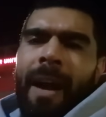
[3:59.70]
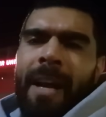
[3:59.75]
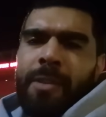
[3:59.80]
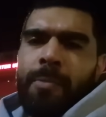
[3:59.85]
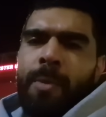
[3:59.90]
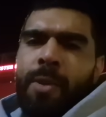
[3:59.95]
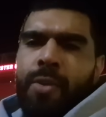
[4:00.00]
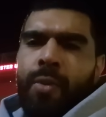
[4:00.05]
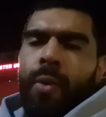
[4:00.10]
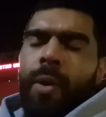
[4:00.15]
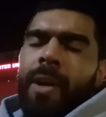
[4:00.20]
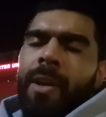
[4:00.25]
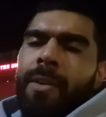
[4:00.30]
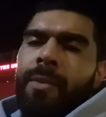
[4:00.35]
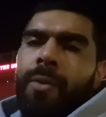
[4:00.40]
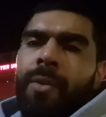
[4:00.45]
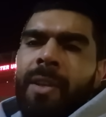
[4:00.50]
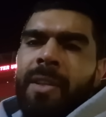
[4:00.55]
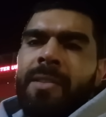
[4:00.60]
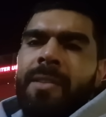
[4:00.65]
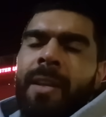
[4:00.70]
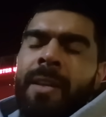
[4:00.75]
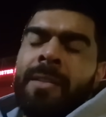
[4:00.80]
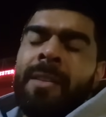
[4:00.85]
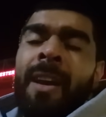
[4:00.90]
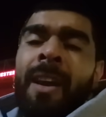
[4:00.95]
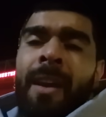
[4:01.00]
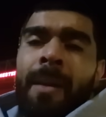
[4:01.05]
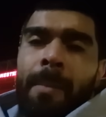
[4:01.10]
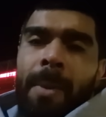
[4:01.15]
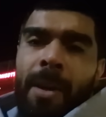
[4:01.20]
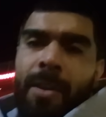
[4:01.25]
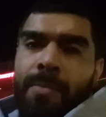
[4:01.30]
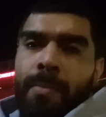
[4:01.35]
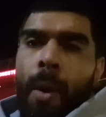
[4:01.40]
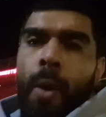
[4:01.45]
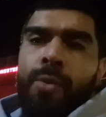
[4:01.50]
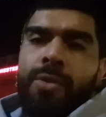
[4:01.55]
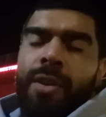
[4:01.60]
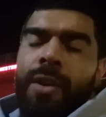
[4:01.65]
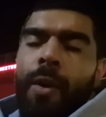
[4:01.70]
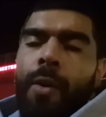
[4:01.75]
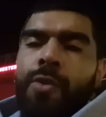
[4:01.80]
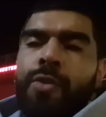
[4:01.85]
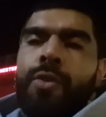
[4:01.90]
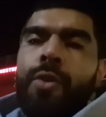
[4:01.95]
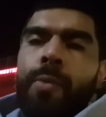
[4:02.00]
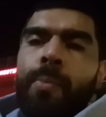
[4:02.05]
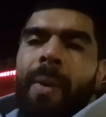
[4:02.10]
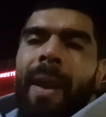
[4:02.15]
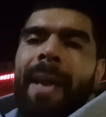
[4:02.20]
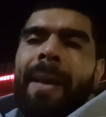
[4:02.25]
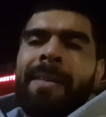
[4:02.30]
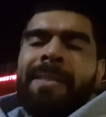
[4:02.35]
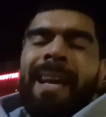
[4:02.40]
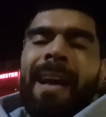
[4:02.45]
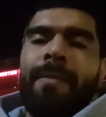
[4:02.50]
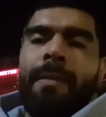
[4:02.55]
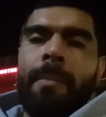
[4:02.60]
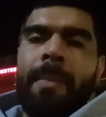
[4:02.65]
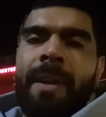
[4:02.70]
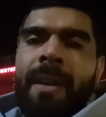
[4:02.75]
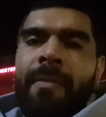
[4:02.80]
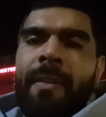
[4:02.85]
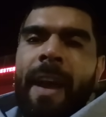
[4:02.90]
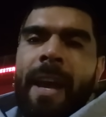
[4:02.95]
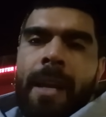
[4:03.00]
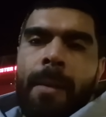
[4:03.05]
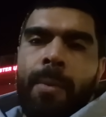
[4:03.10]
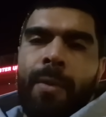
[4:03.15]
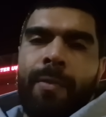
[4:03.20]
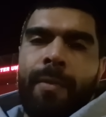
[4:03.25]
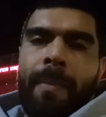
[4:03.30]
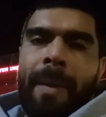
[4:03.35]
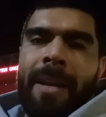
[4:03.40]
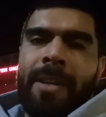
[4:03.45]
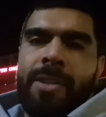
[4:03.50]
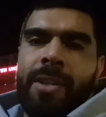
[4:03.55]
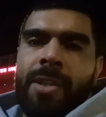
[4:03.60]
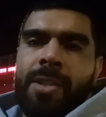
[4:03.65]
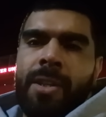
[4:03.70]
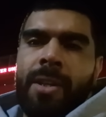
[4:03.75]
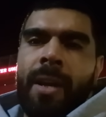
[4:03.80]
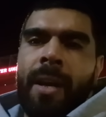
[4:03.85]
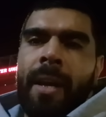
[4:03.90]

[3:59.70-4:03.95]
Rasmus Højlund, all these things? Because most of those new players haven't been available for Manchester